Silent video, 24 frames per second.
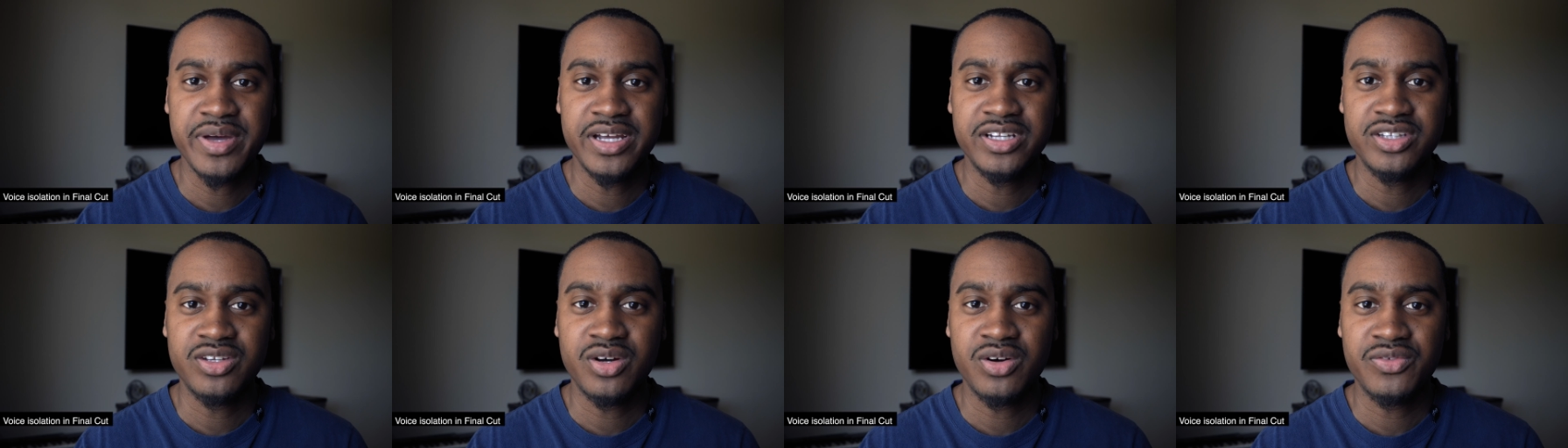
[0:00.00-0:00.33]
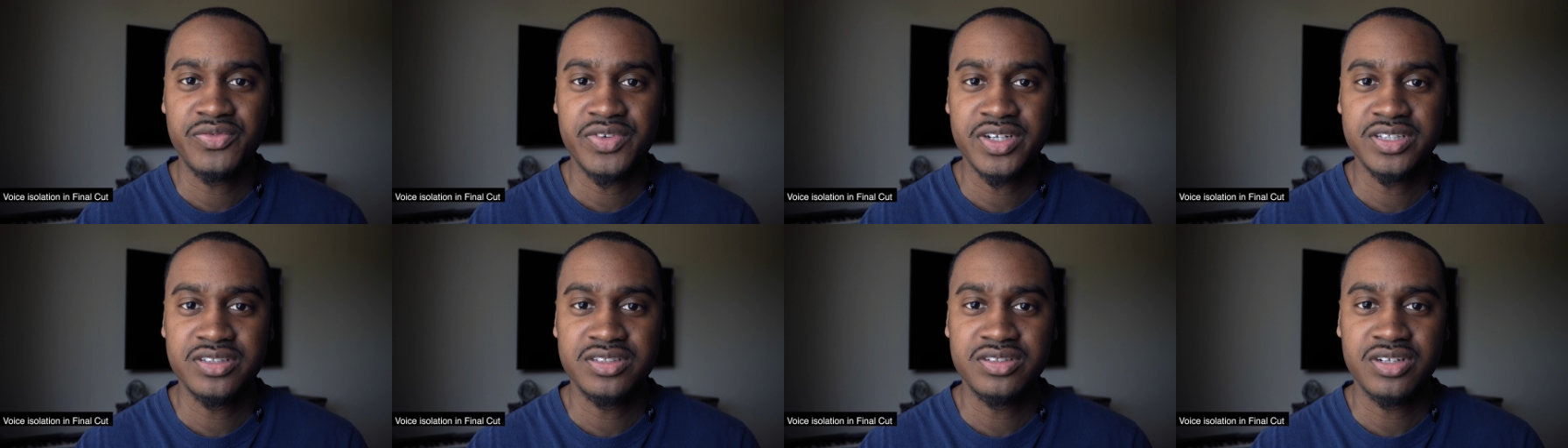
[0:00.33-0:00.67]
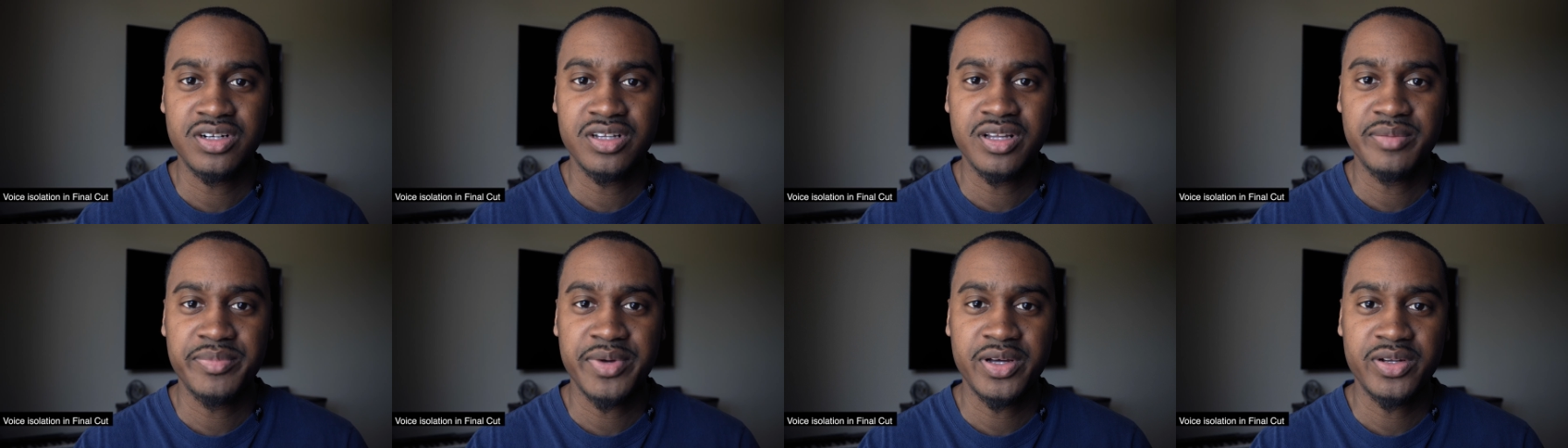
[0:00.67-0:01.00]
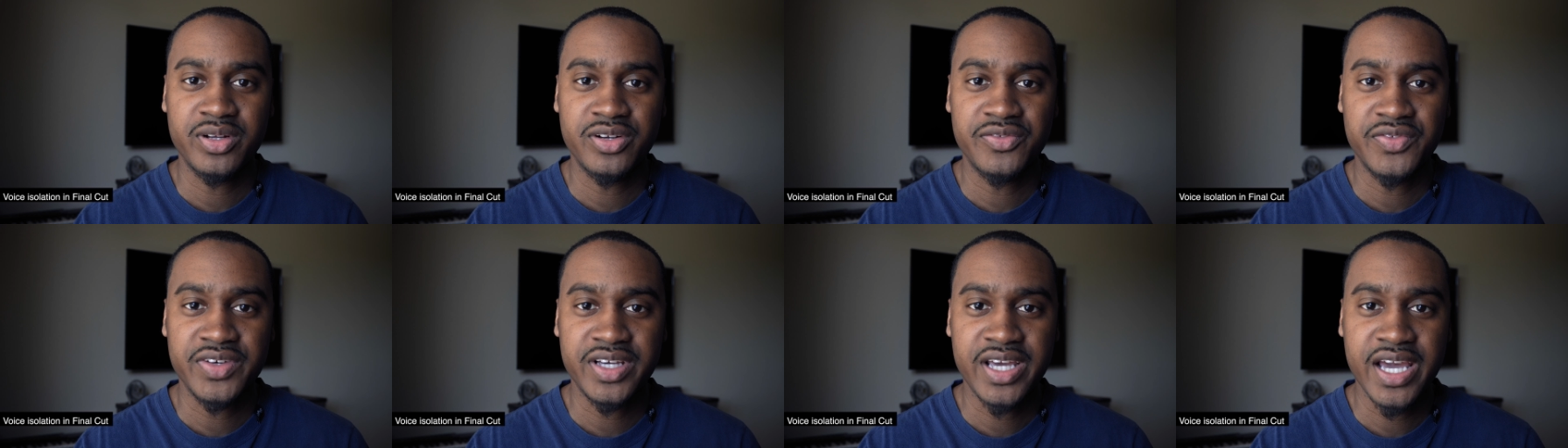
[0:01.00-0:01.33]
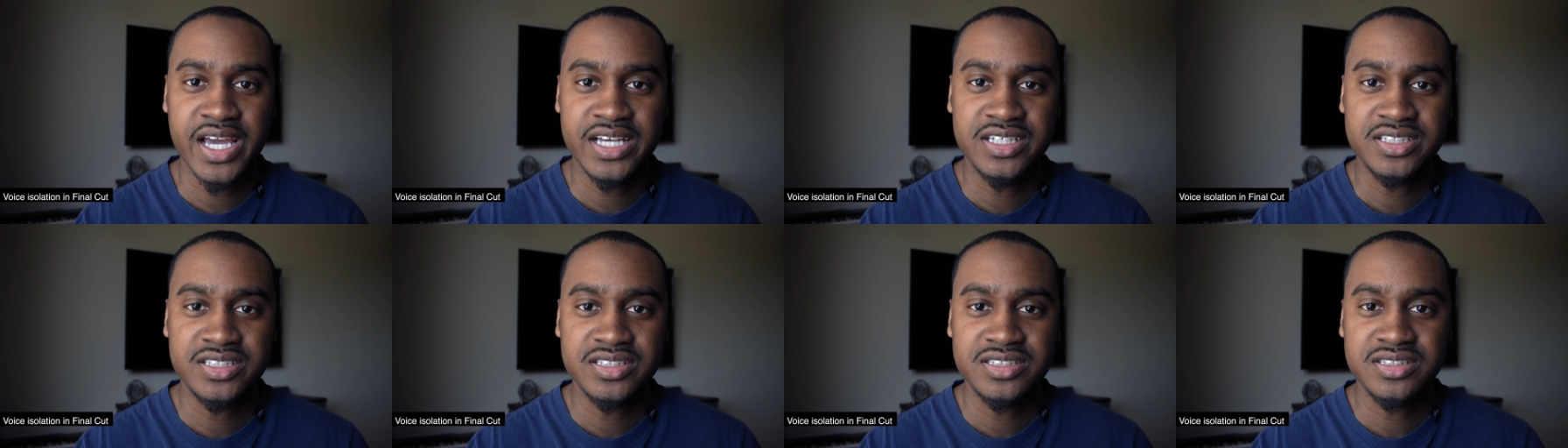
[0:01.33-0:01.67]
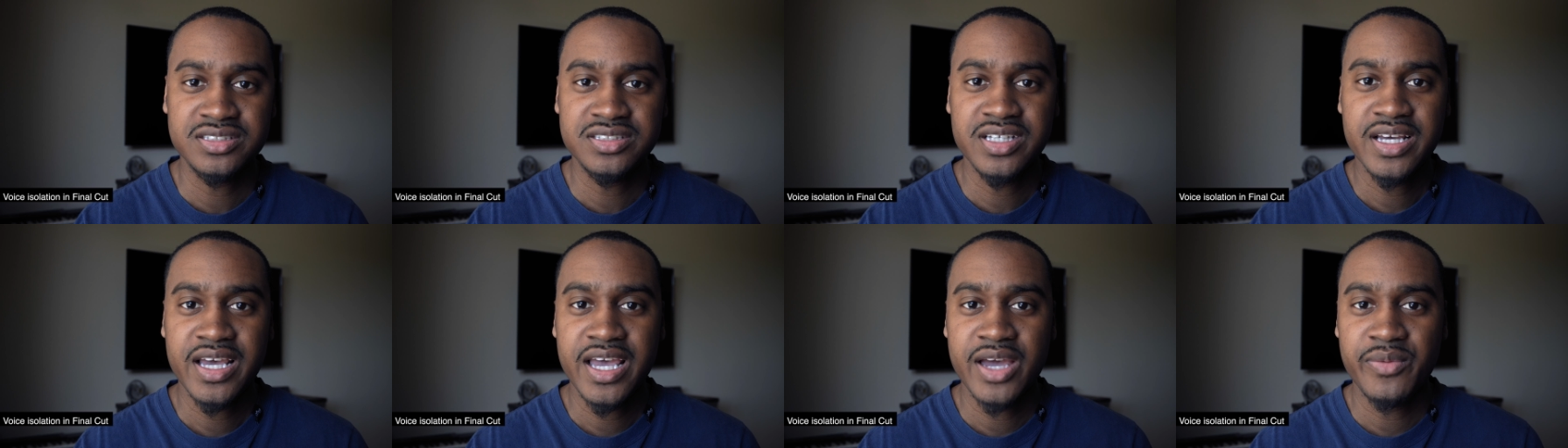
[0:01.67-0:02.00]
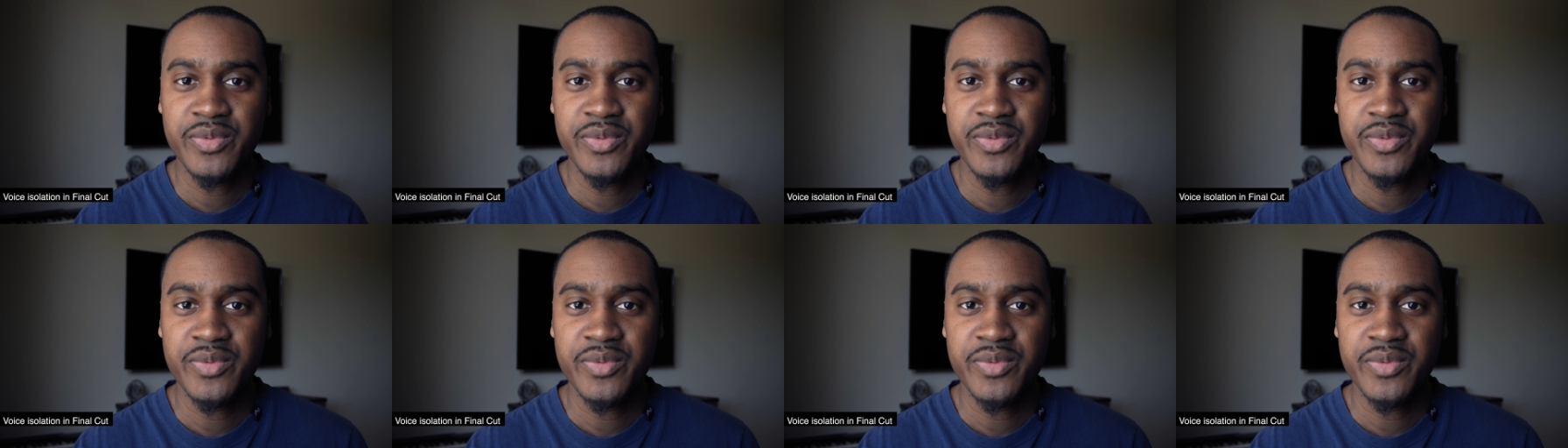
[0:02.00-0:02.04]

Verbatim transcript: and don't forget to turn on the bell notifications,